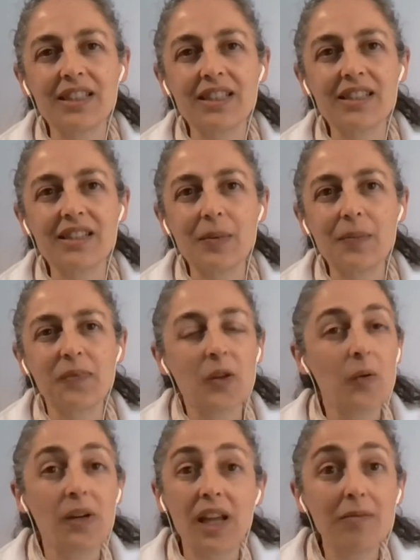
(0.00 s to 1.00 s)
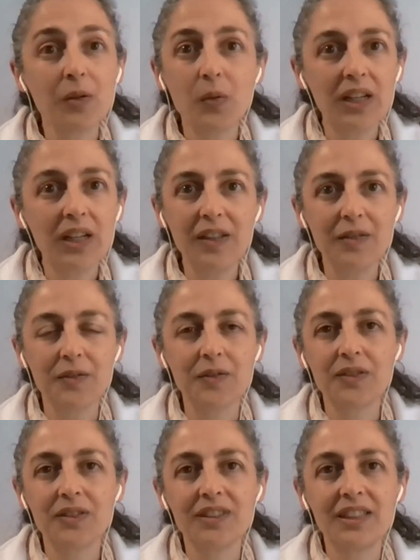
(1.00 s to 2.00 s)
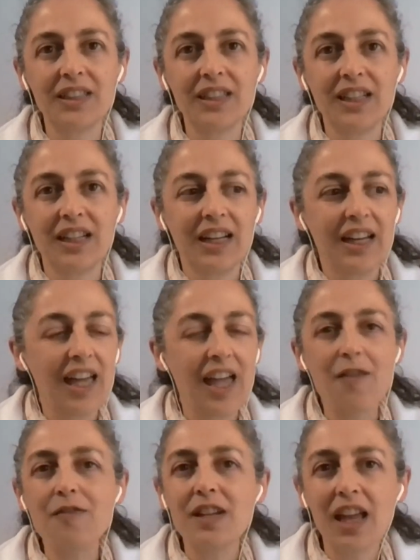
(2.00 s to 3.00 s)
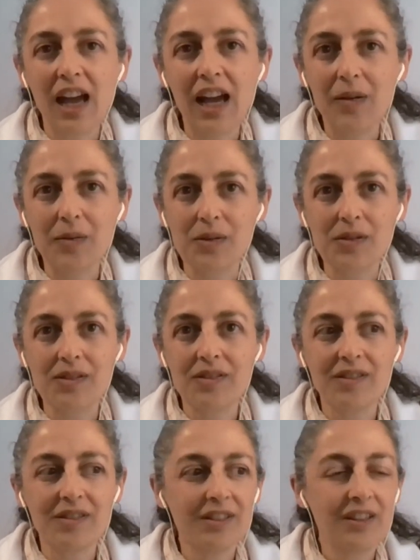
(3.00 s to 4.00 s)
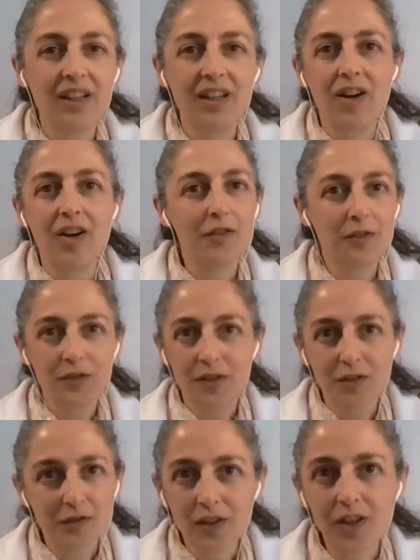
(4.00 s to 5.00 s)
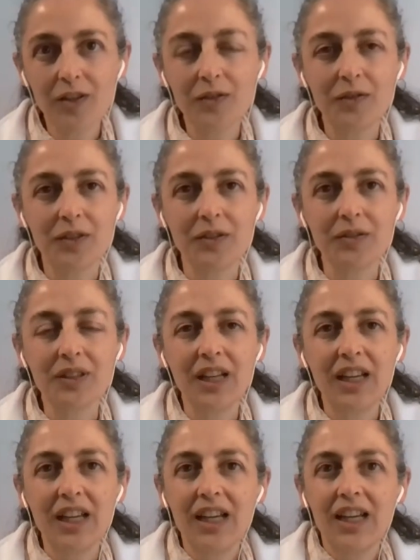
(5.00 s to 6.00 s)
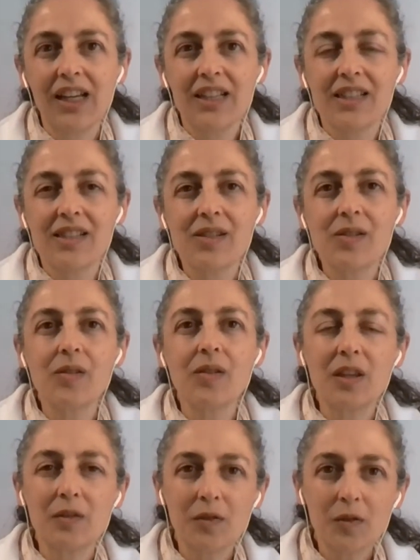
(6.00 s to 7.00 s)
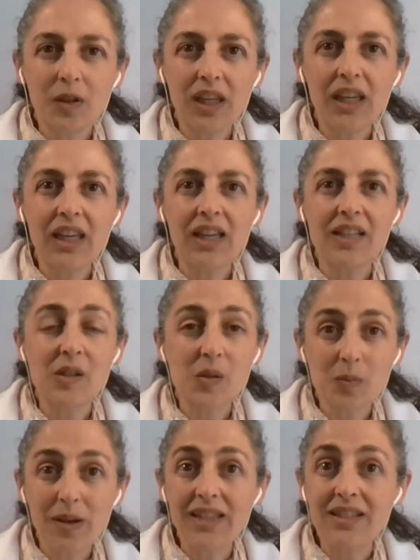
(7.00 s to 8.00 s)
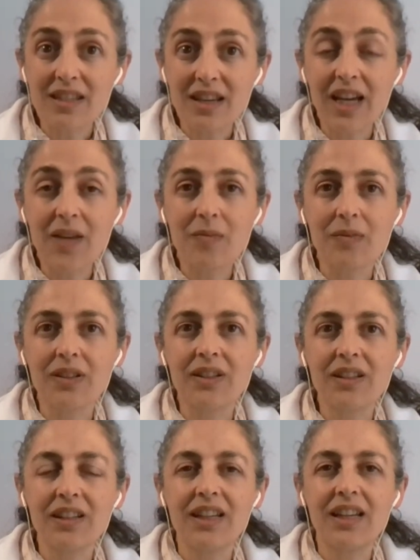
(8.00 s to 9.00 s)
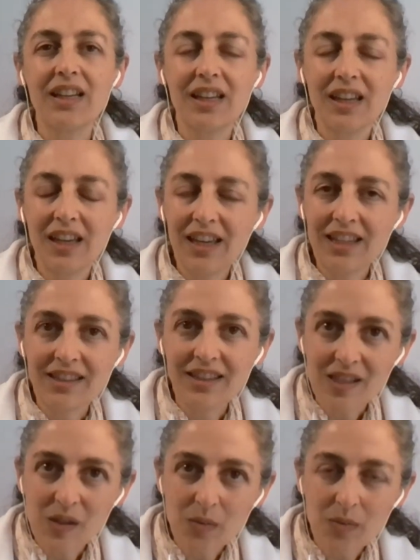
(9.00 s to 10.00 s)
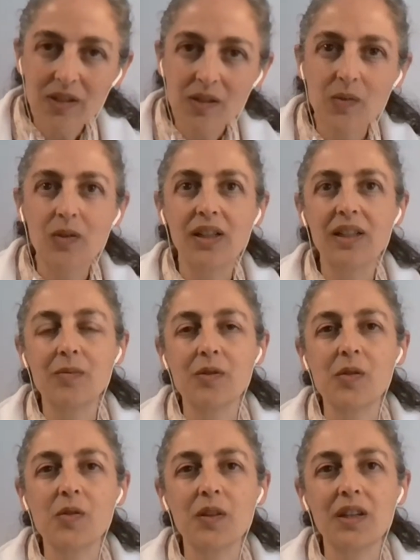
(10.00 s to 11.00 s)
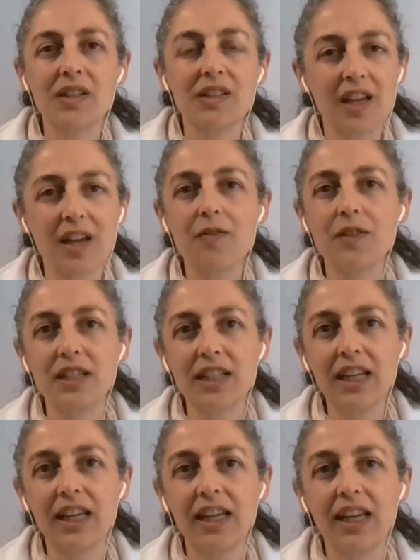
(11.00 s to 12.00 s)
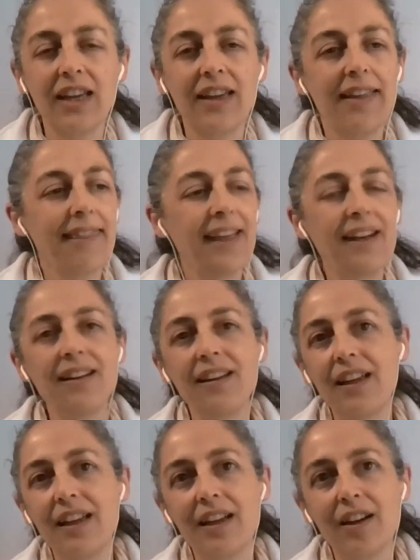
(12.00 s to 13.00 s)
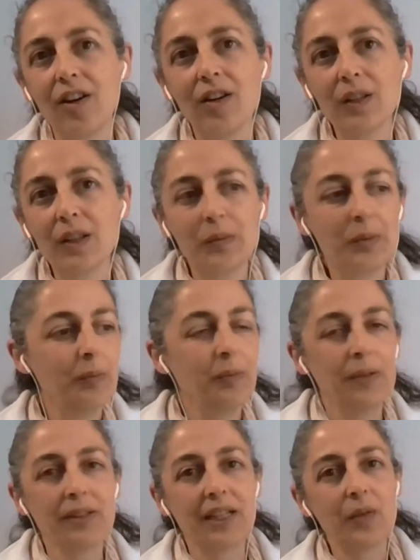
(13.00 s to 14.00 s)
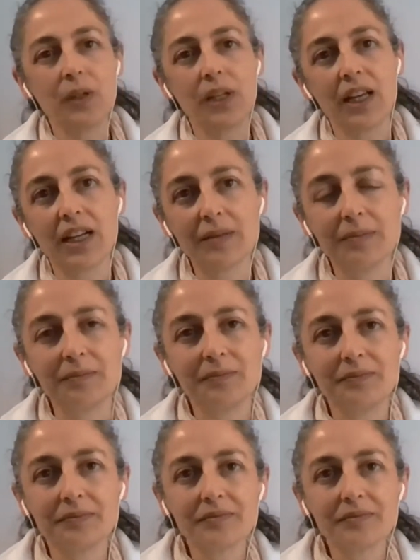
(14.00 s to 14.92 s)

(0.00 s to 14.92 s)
that wherever we live, every house of all of you. So if we spend time in this peaceful atmosphere every day, then all the people that will come